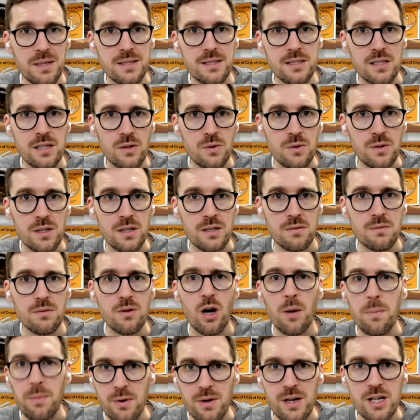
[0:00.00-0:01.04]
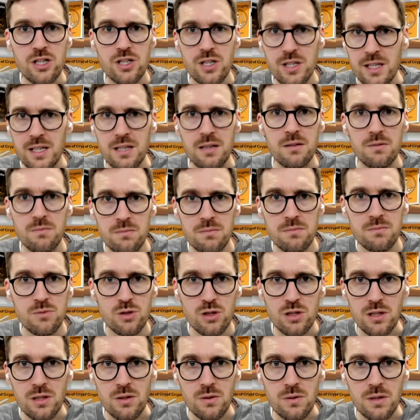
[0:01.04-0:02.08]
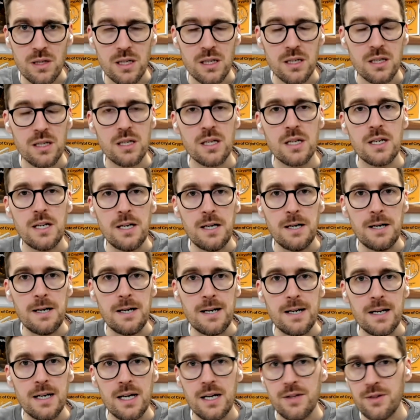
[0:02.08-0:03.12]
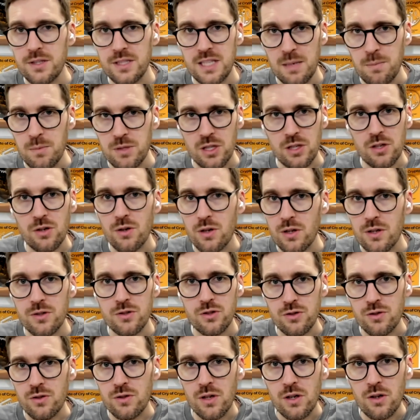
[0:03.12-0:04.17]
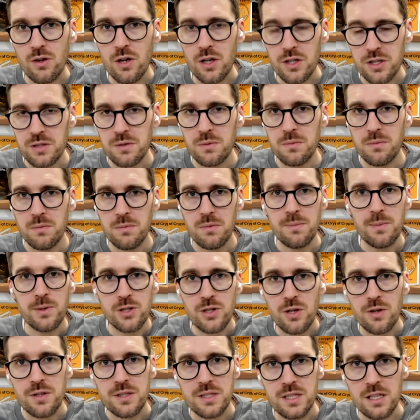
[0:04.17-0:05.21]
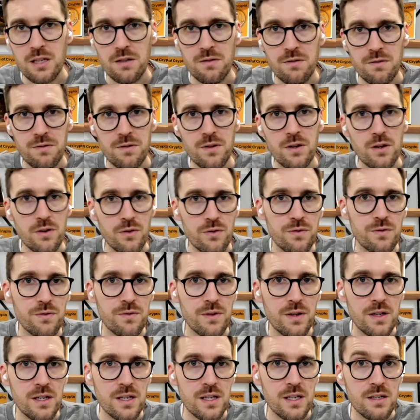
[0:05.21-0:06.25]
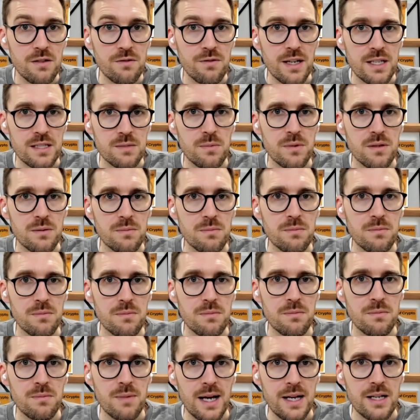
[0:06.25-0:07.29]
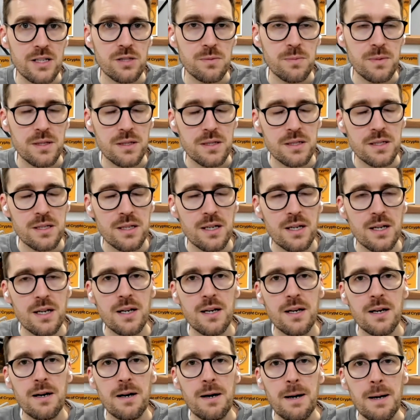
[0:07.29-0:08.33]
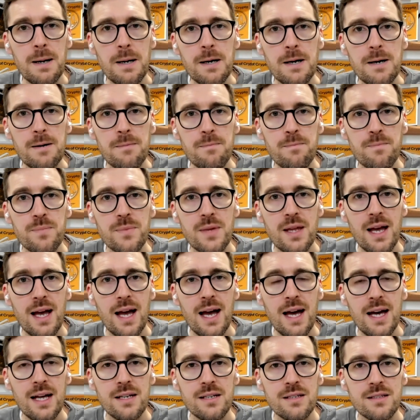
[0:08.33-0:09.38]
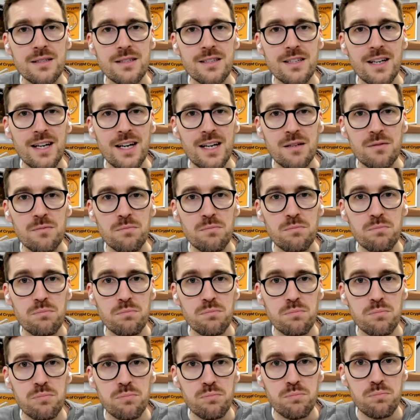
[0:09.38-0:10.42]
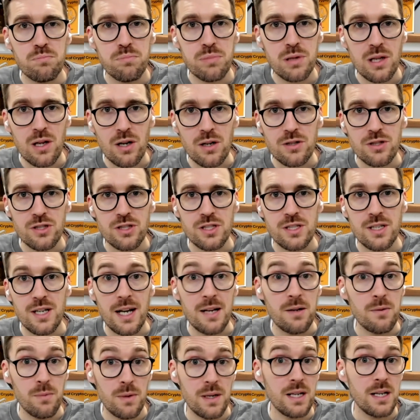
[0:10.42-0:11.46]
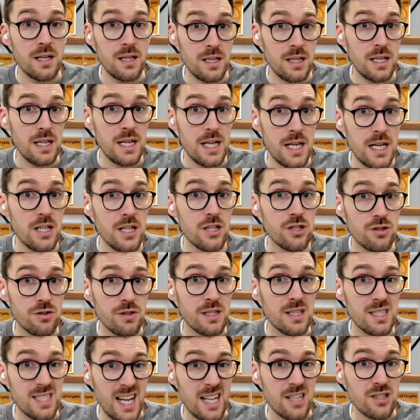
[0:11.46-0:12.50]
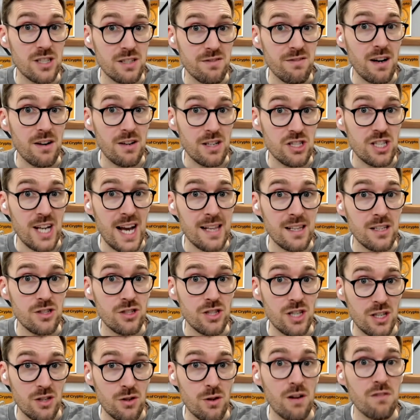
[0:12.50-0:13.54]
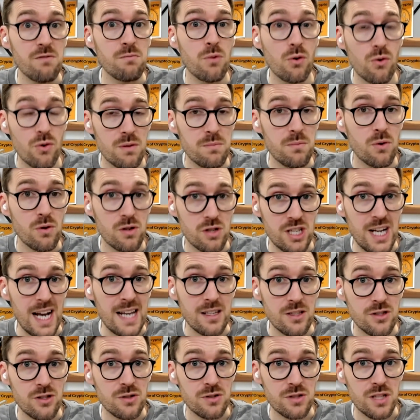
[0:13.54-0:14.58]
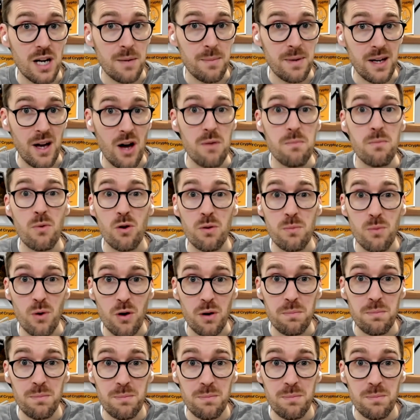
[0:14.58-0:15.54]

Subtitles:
slower, operationally slower. And the same is true across the majority of investment management. And in an industry that's actually very challenging, you have more and more challengers coming out, more and more